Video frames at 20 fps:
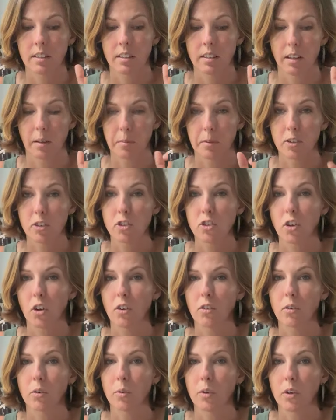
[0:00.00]
Let me just go
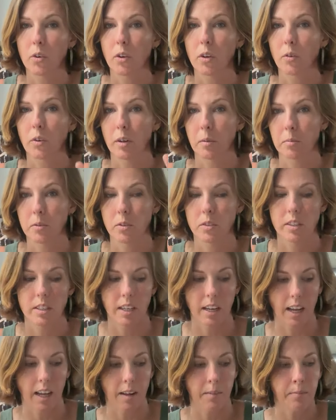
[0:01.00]
over real quick what I'm doing
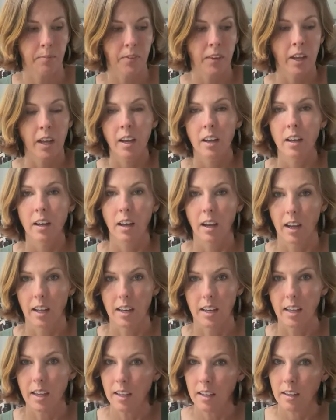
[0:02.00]
today.
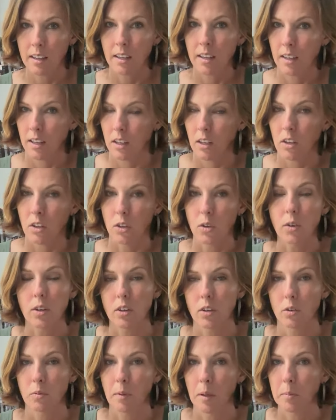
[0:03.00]
Honey, you can
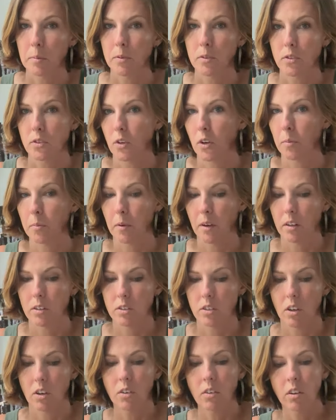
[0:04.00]
do maple syrup
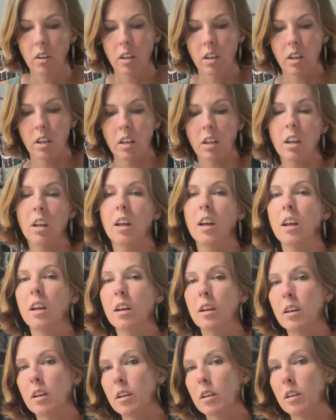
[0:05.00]
also.
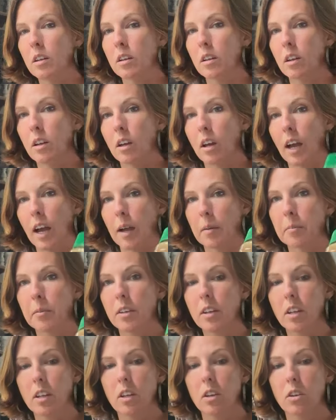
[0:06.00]
I'm
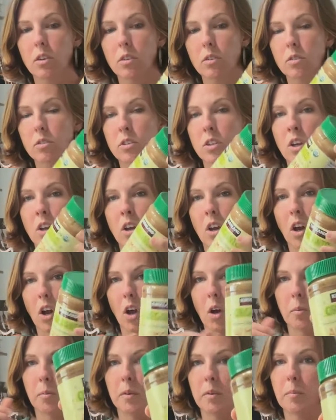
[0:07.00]
gonna use
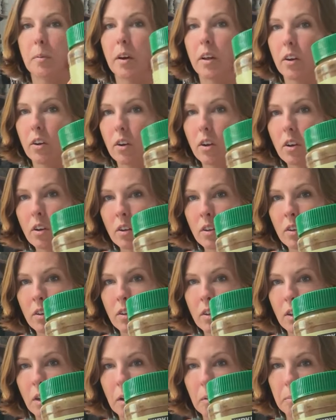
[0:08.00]
almond butter,
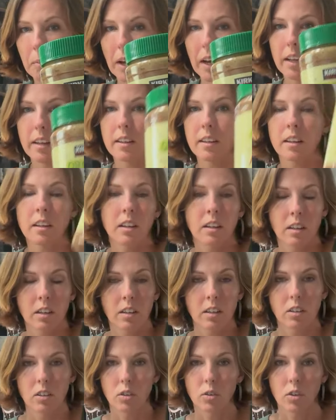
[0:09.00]
but
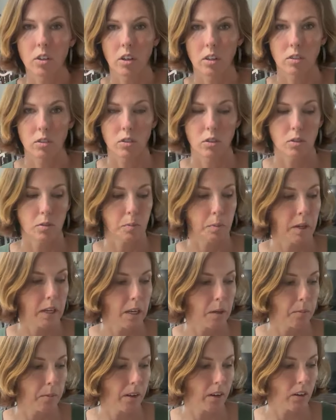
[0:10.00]
you can also use
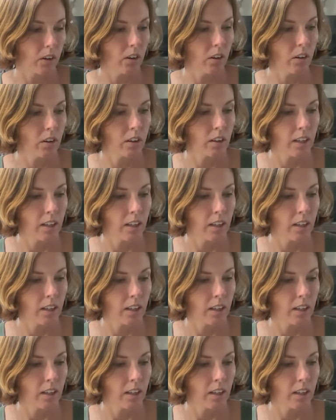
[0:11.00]
peanut butter.